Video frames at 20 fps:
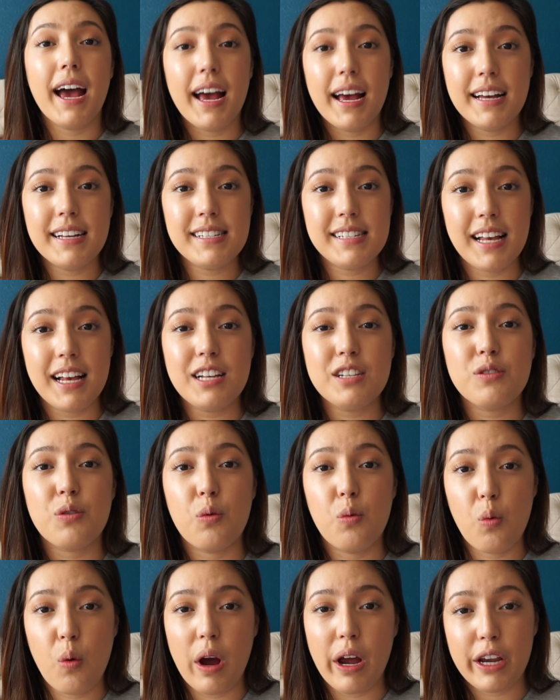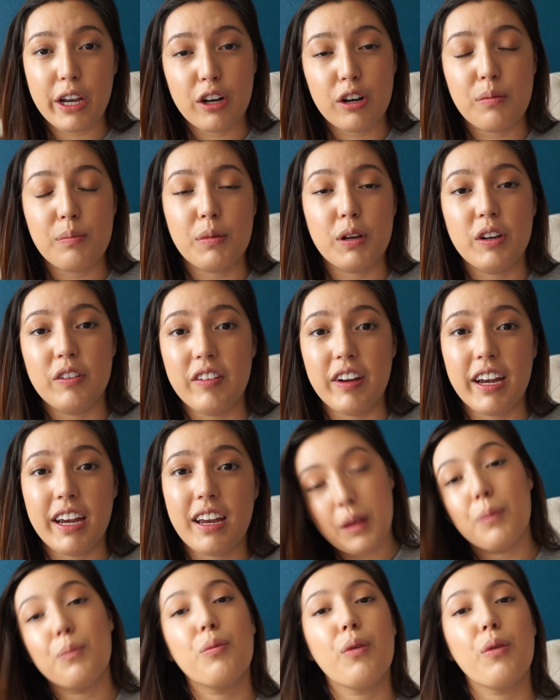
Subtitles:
Assess what you're moving.